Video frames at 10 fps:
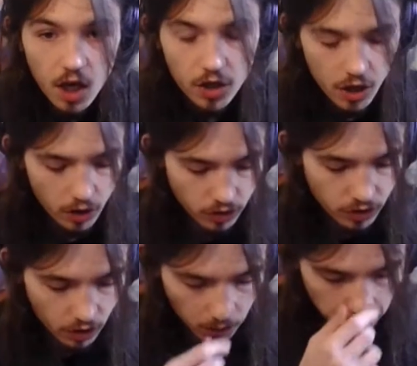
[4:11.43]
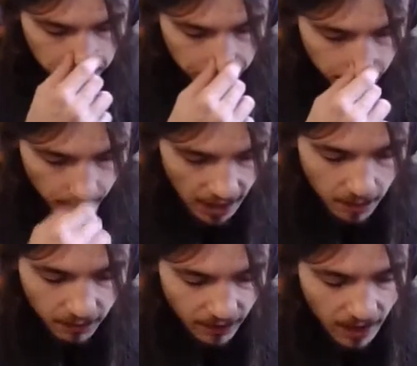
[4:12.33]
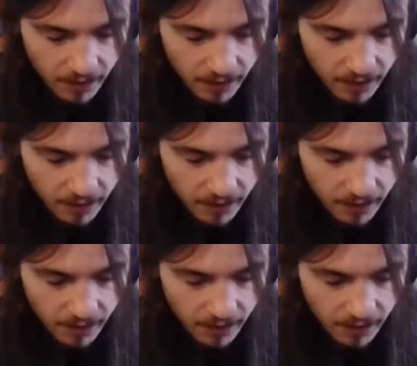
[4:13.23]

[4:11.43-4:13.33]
No, so my Amplify